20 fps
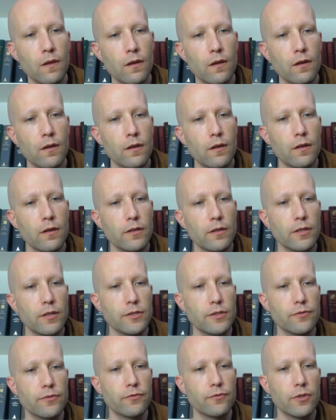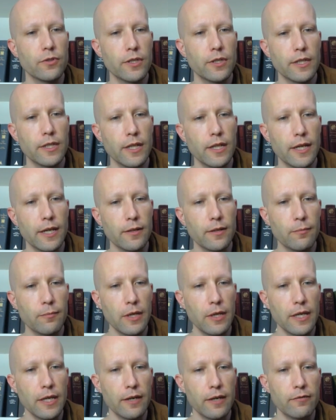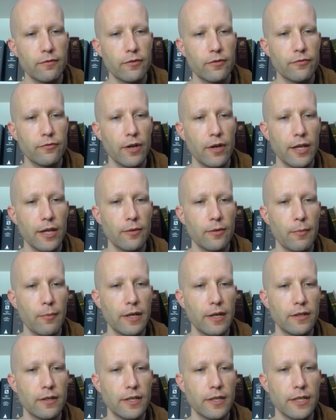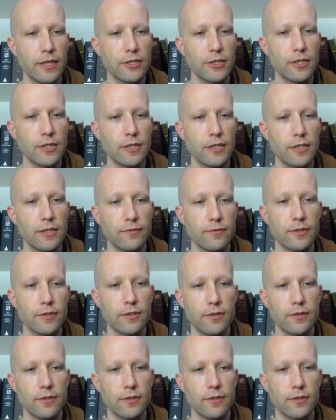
Does a fully enlightened being ever find meditation difficult?